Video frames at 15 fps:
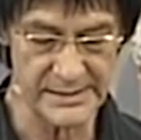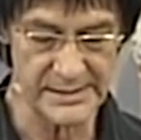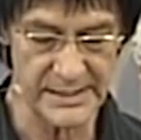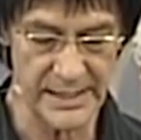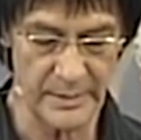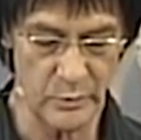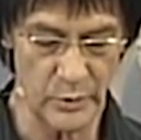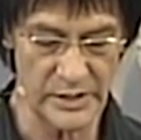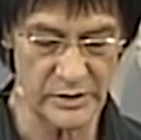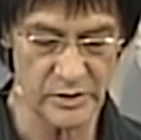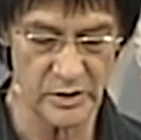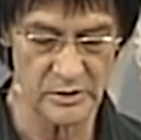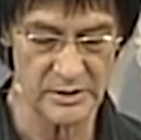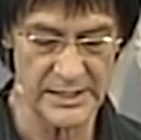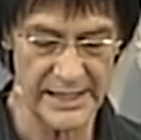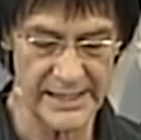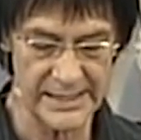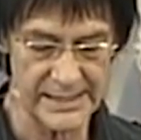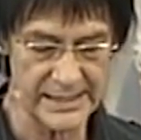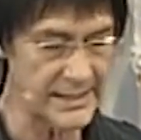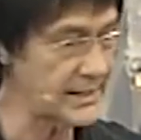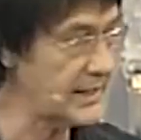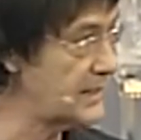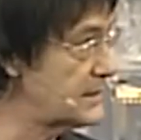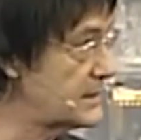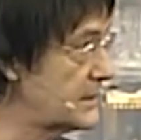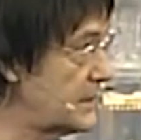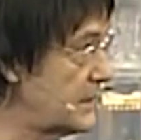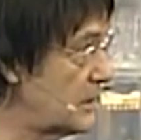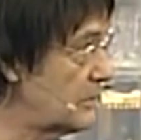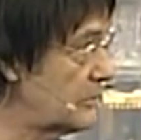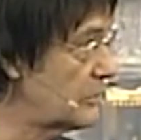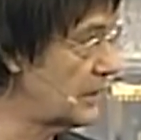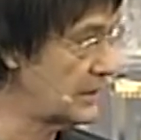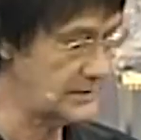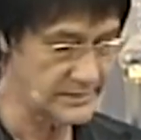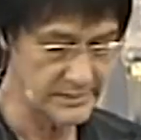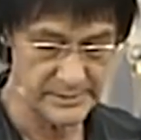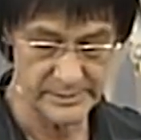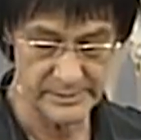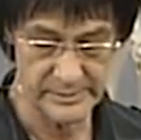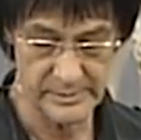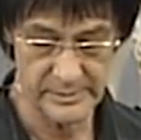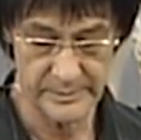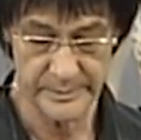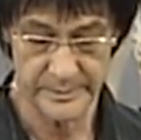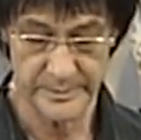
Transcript: his name when translated indicates, king of righteousness.